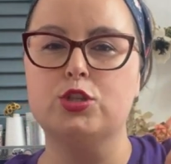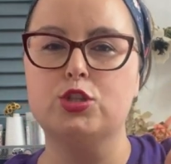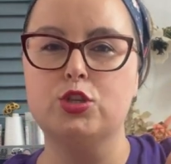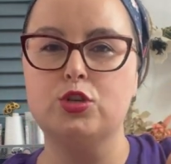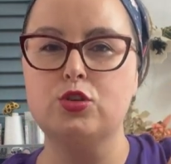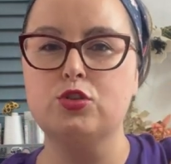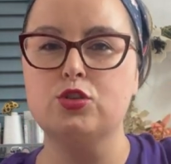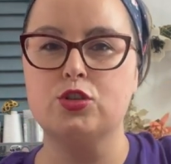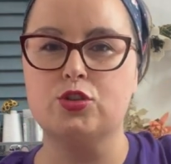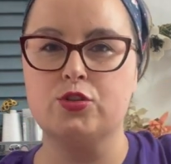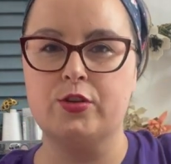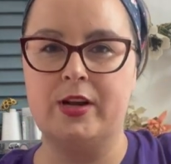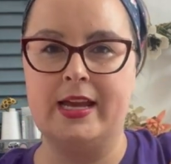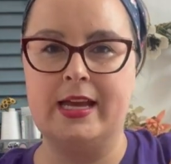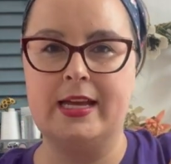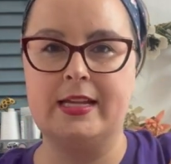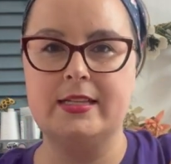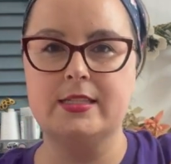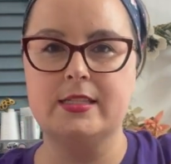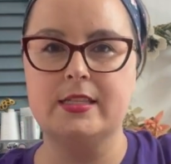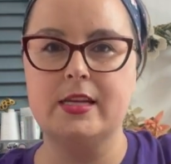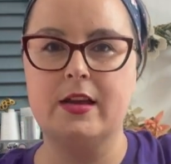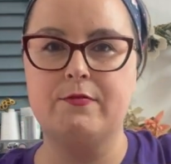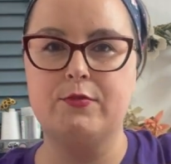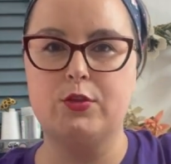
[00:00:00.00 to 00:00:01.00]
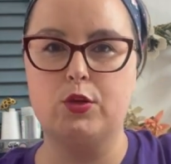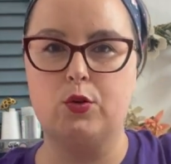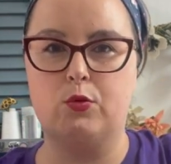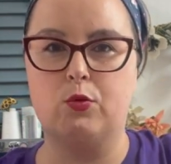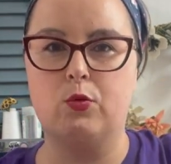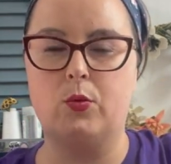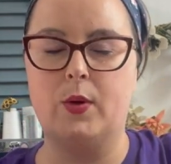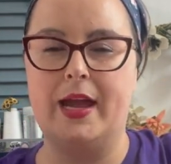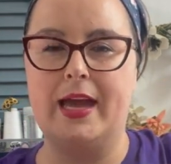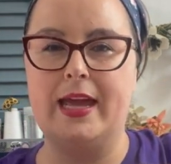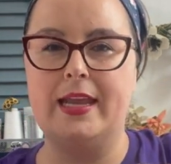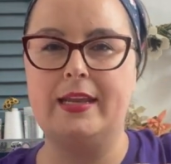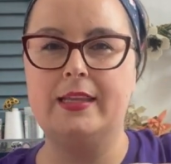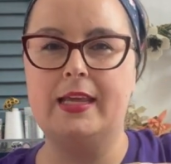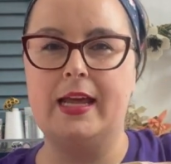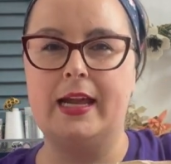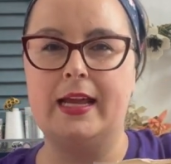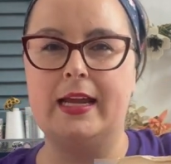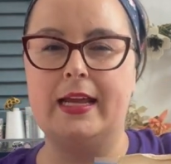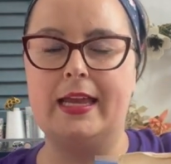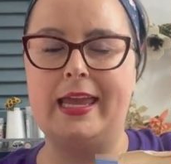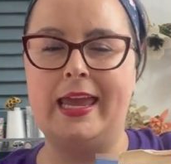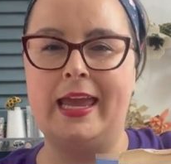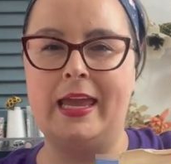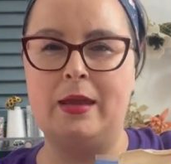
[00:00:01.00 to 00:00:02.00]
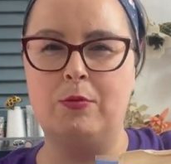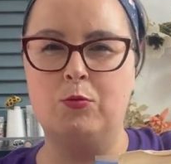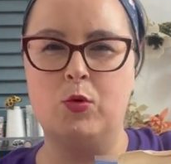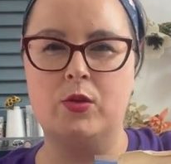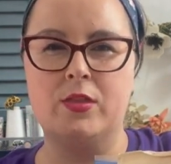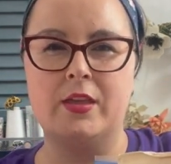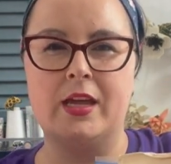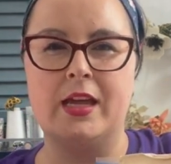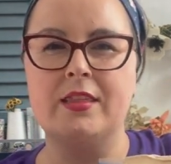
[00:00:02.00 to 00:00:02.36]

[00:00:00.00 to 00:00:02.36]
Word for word: two strands of the red that came with,